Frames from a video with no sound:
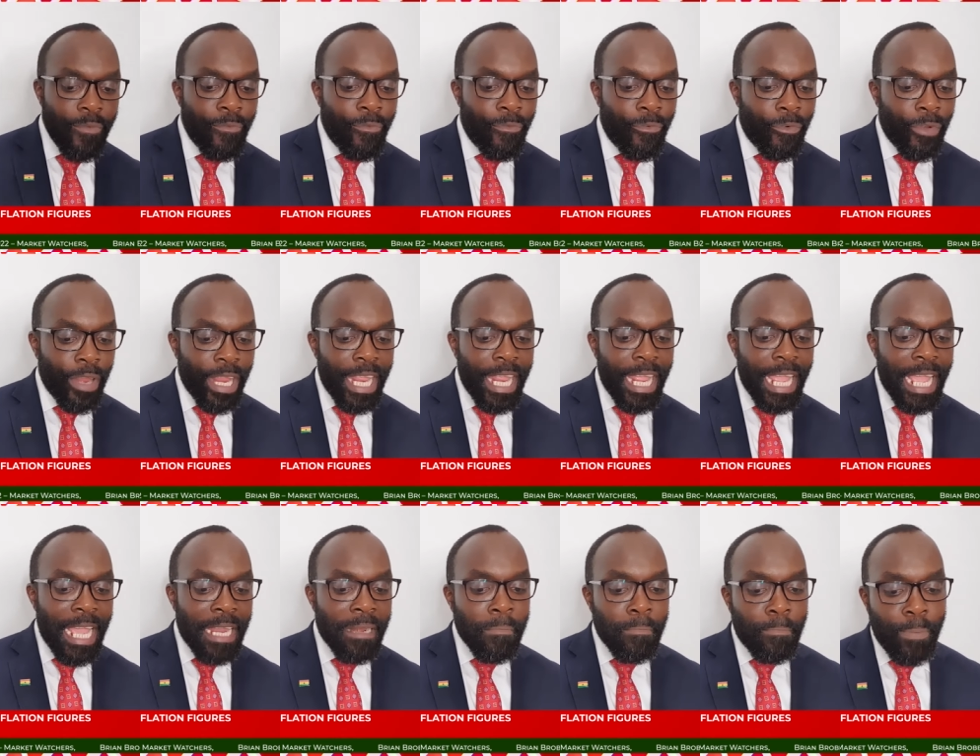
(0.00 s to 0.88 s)
free
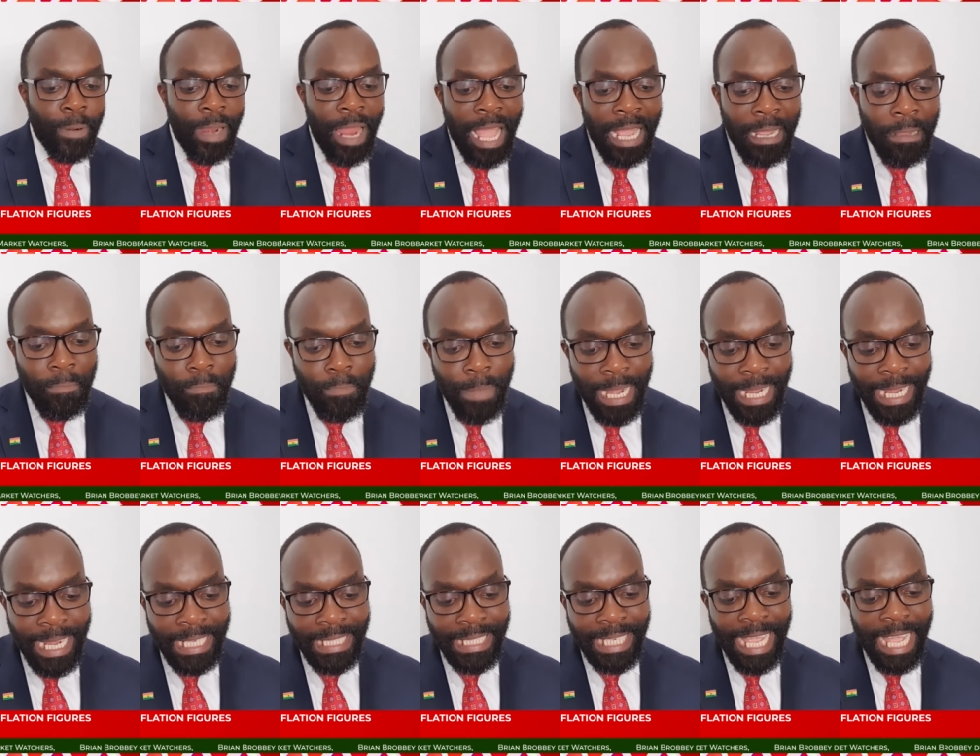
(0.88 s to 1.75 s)
and black
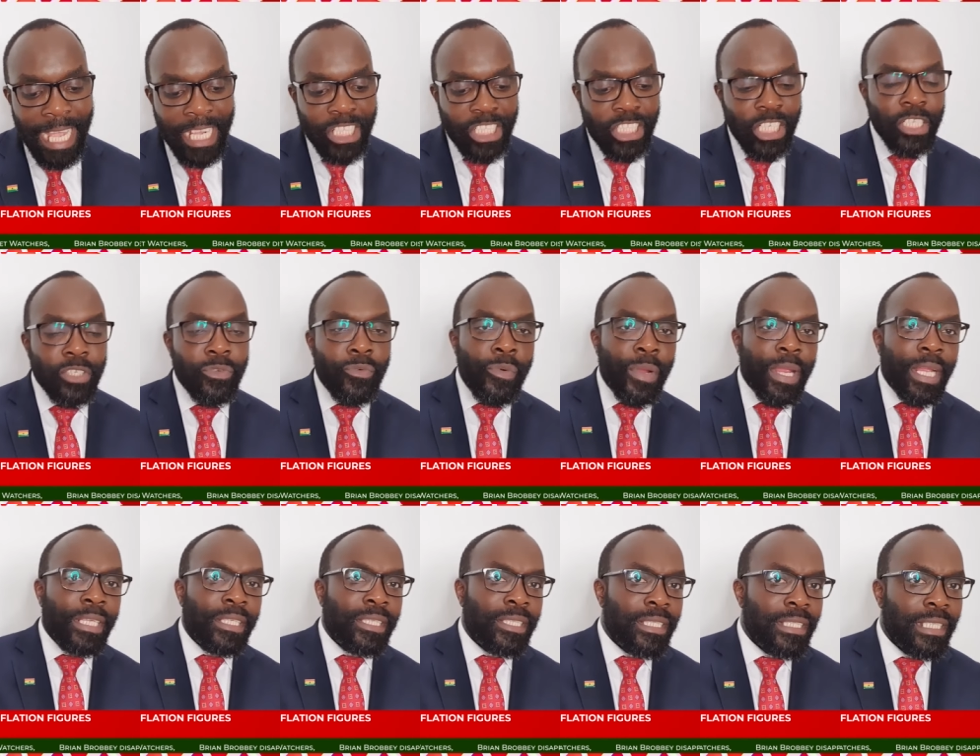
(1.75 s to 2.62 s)
market exchange
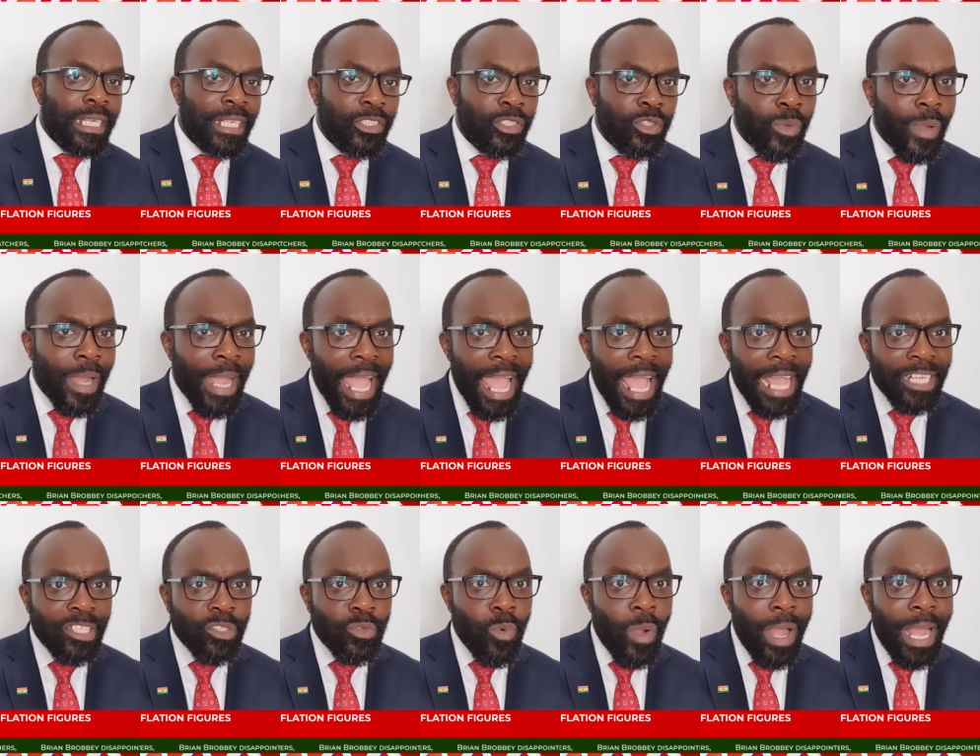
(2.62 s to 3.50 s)
rates. So I
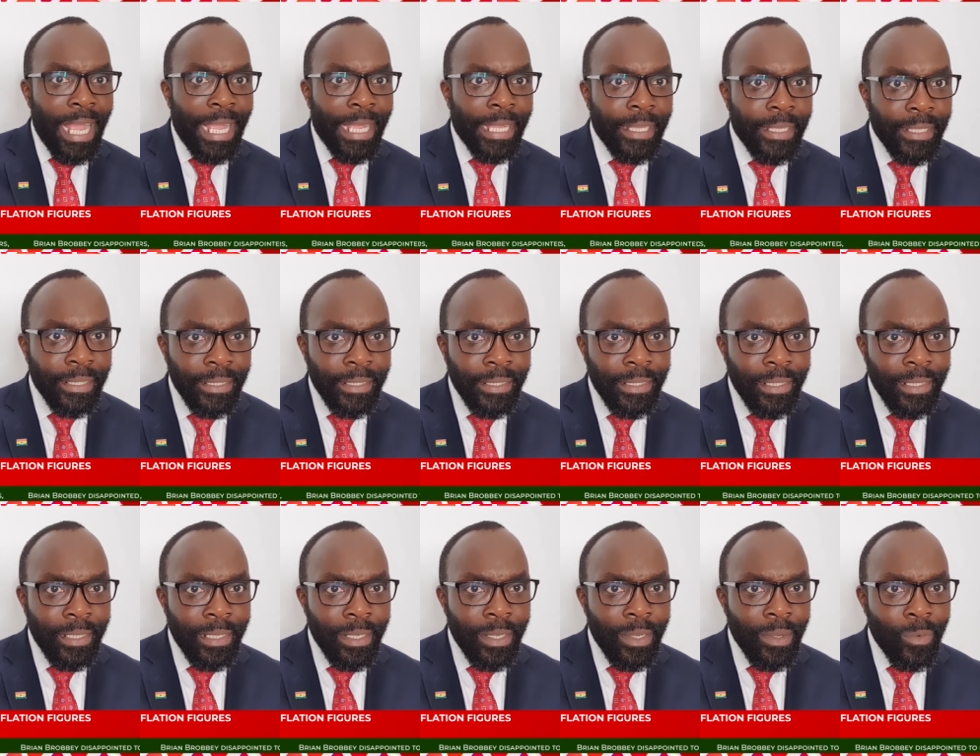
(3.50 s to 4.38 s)
ask why?
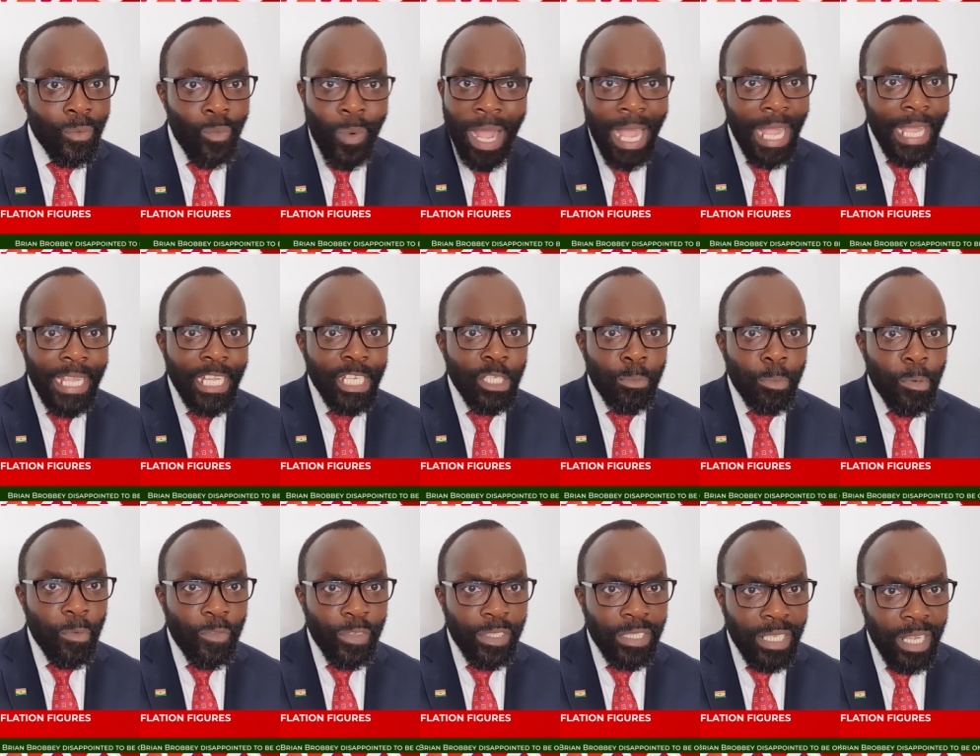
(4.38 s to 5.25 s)
Why is
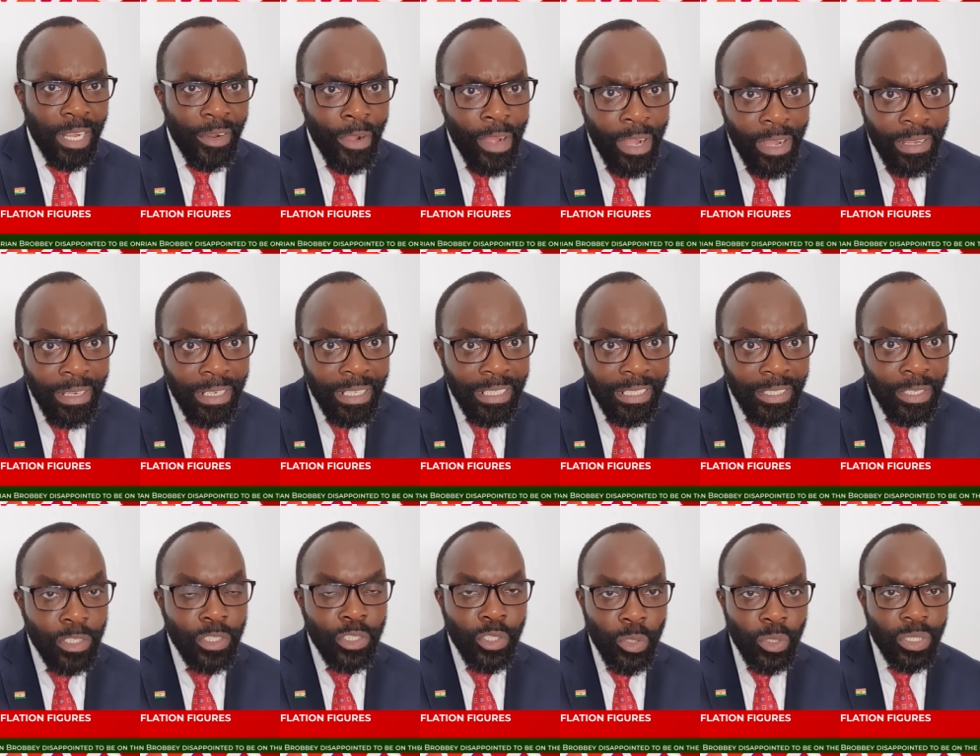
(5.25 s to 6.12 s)
Professor Hanke
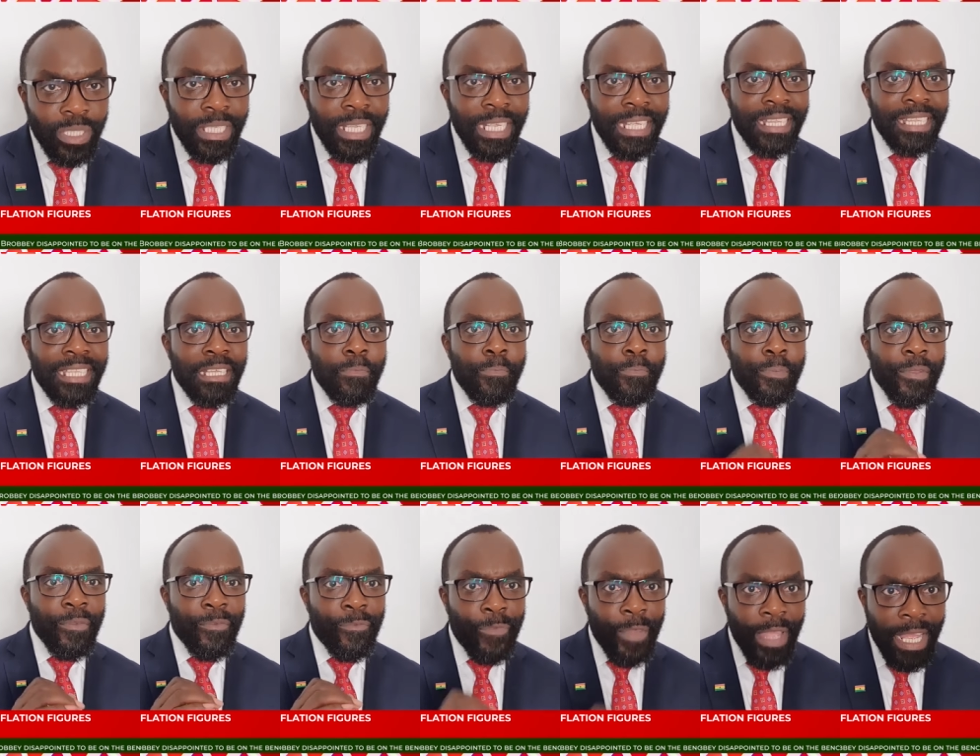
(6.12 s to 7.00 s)
not using the
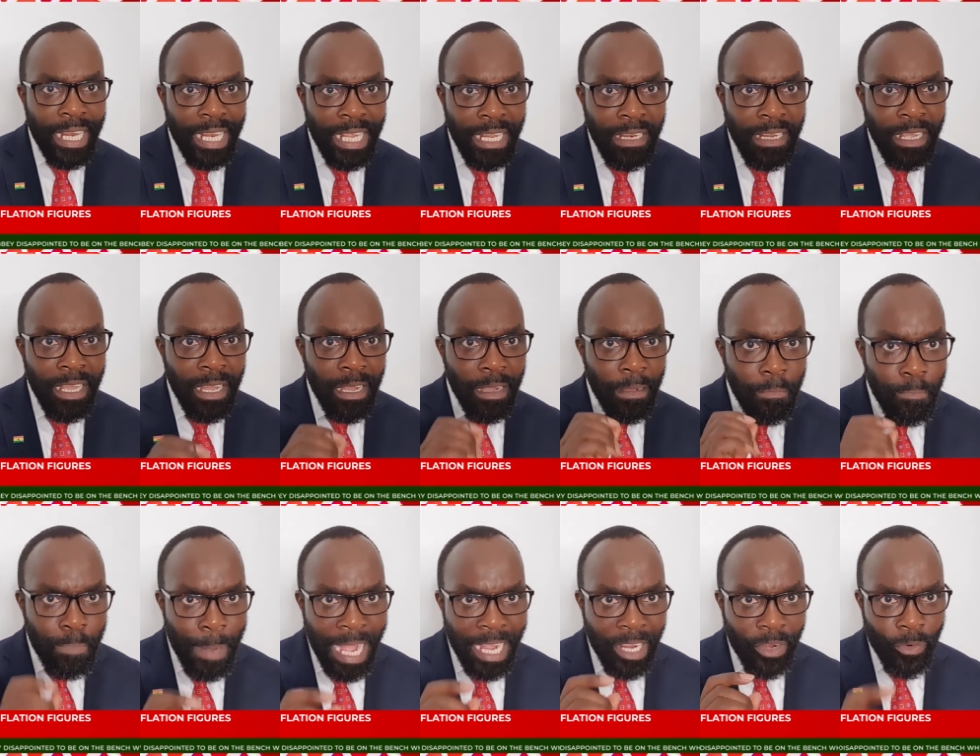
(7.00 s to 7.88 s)
prevailing
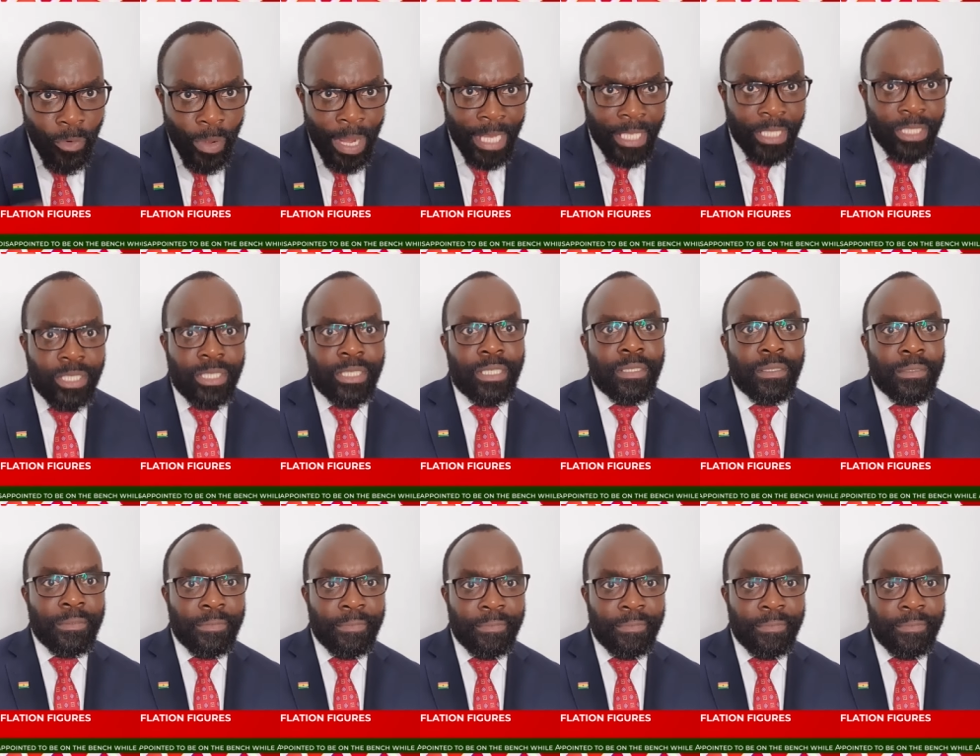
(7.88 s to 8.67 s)
bank rates?